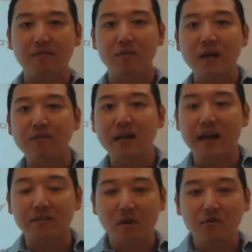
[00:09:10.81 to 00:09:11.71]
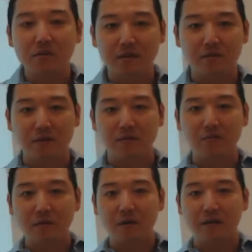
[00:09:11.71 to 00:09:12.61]
if the rate of tax also
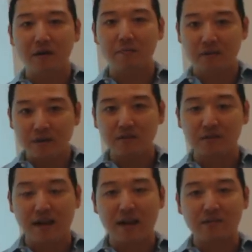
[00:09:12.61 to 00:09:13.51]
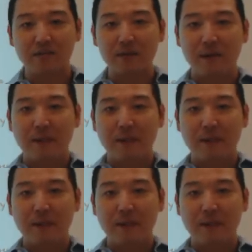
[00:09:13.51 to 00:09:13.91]
increases, we call that a progressive tax.